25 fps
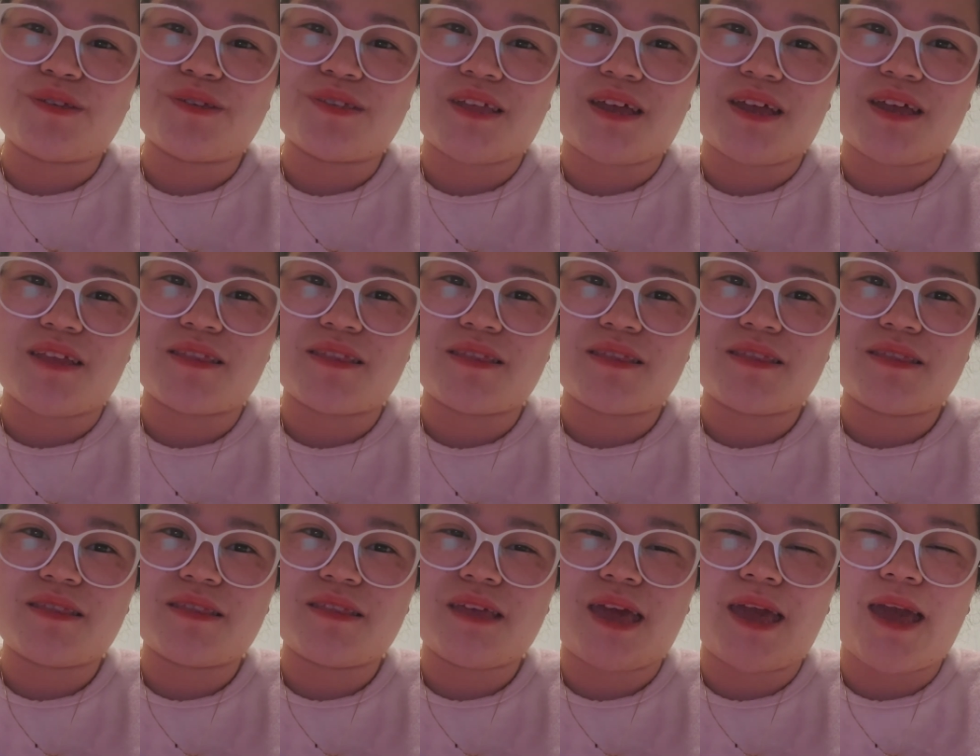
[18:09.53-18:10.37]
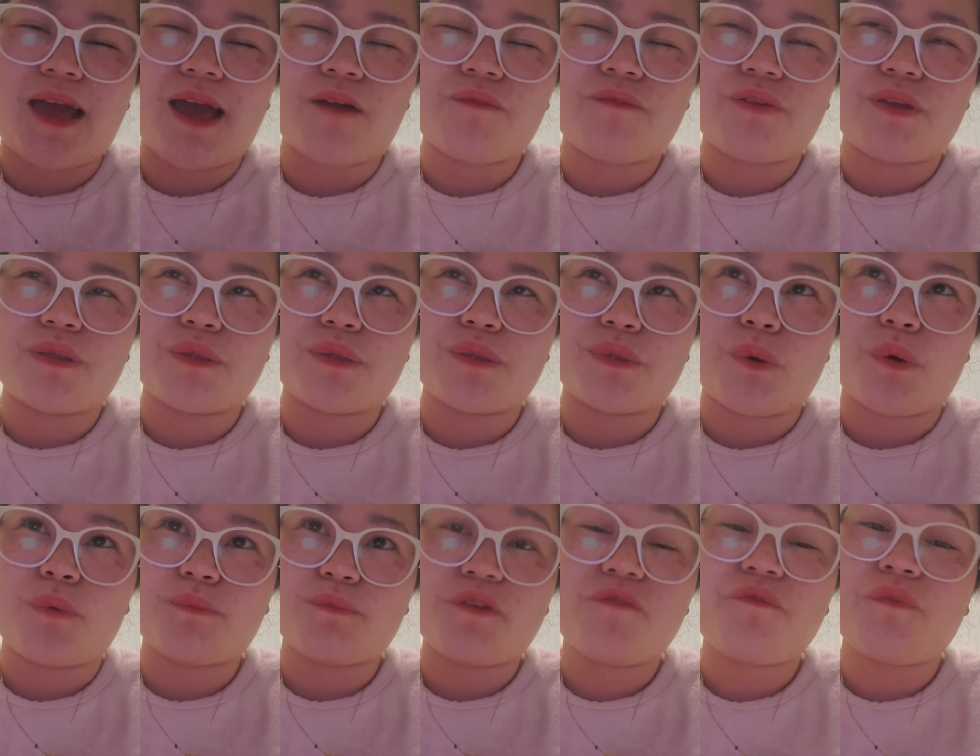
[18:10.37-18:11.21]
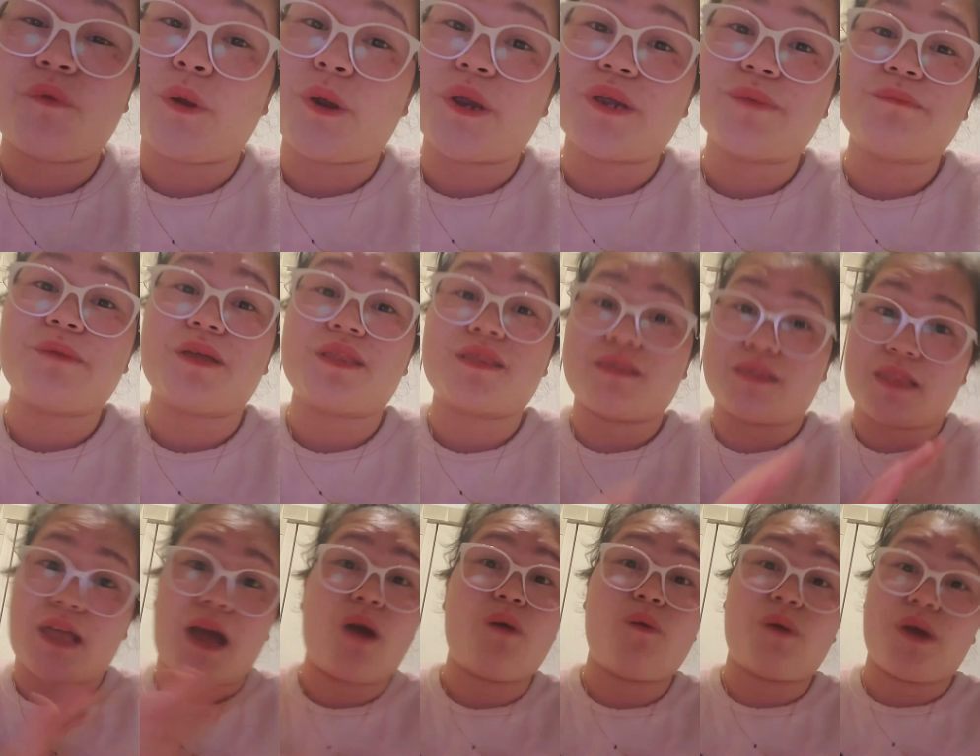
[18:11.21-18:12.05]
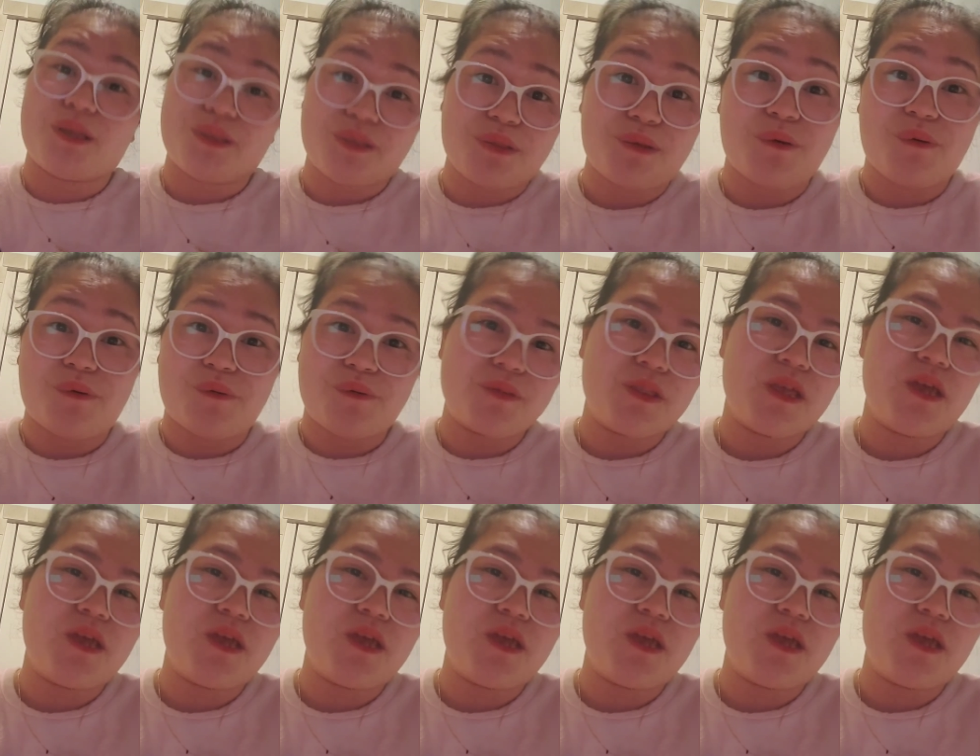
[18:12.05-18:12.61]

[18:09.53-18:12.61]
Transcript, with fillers: that I haven't known before, but now I know.